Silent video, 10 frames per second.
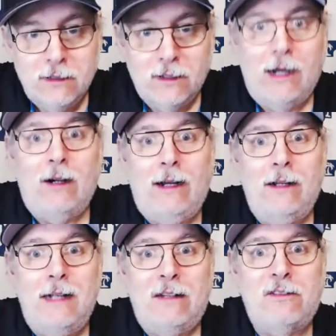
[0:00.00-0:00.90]
There,
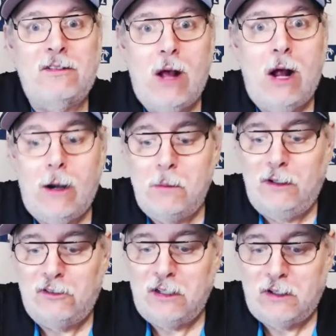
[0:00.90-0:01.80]
and that's how I'm going
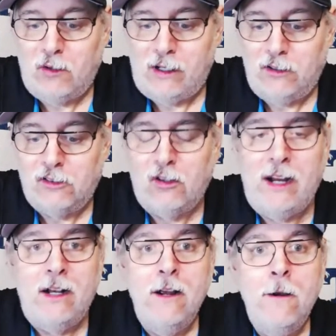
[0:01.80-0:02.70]
to set the record straight.